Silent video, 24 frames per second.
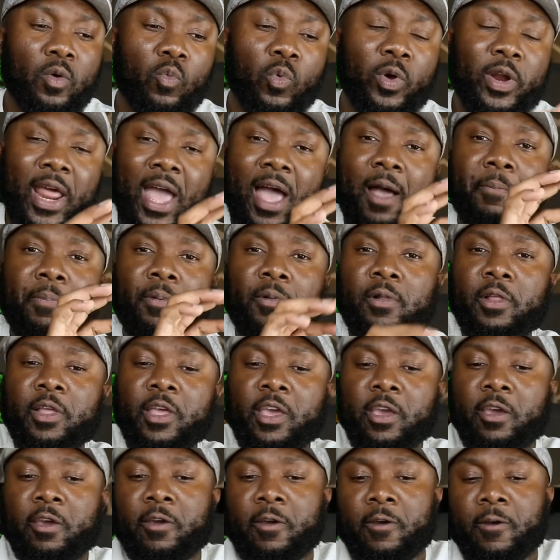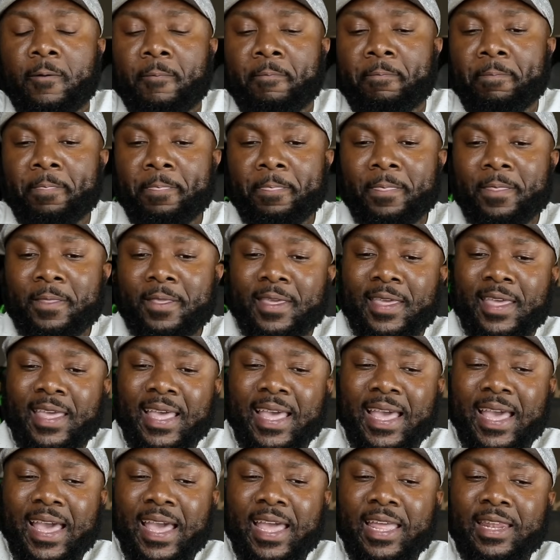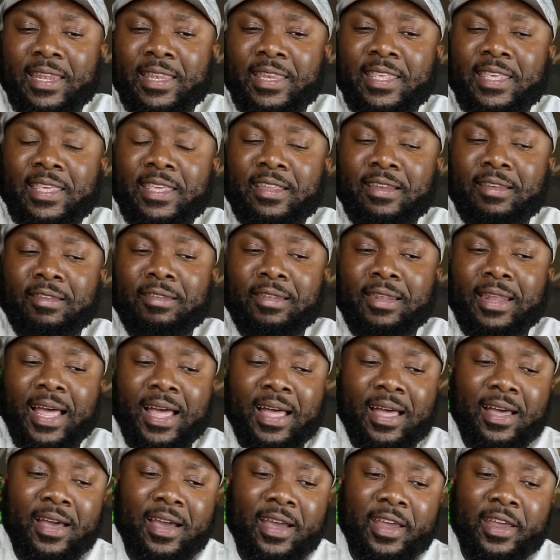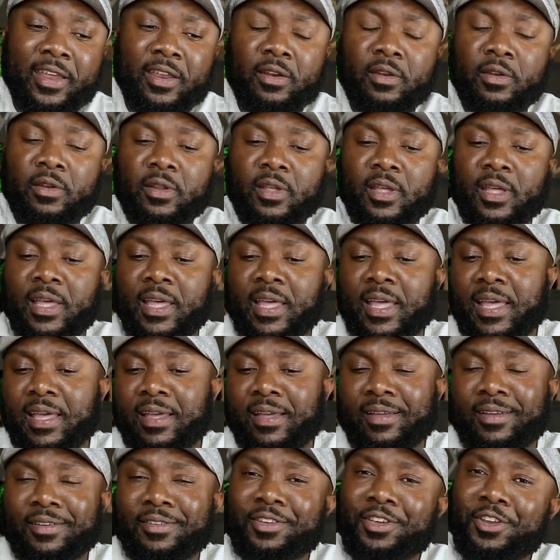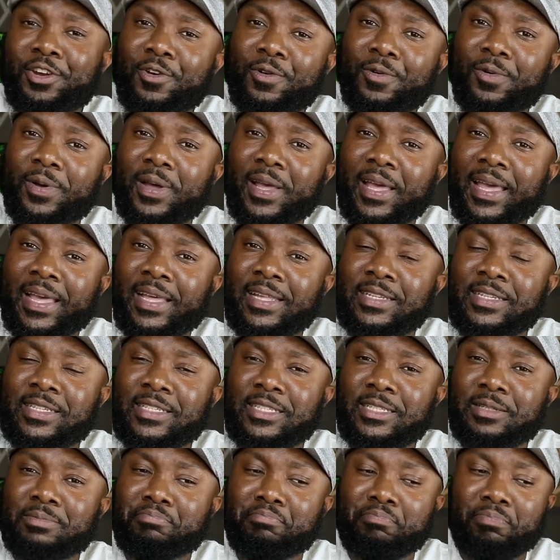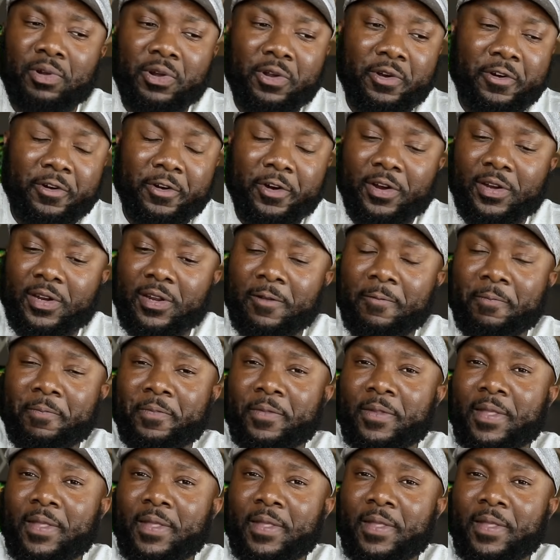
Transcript: With Apple here, the line, is blurred.